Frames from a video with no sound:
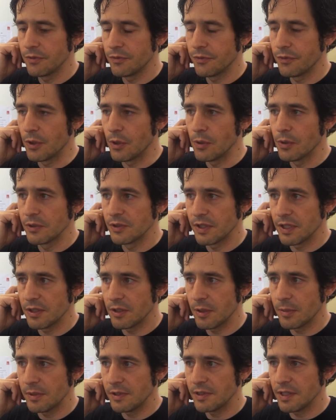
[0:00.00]
Focus and
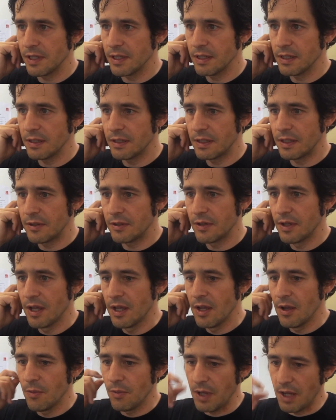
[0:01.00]
Derbycycle, that
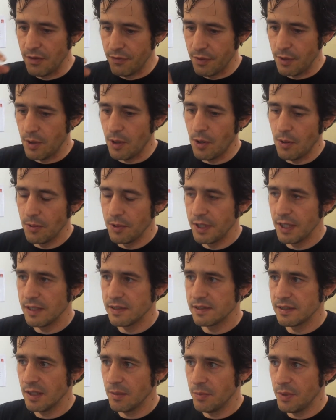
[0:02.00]
we have our own
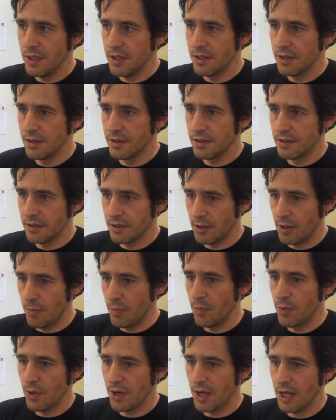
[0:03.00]
test lab here in the
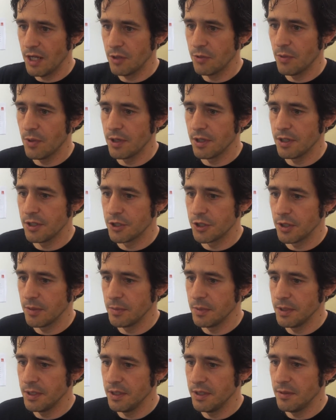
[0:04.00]
Kloppenburg headquarter in
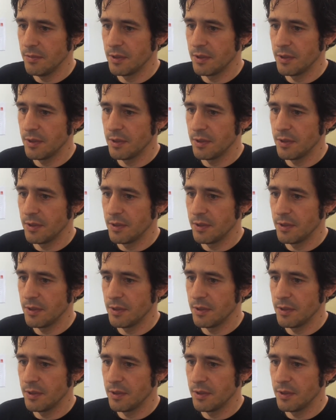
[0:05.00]
Germany,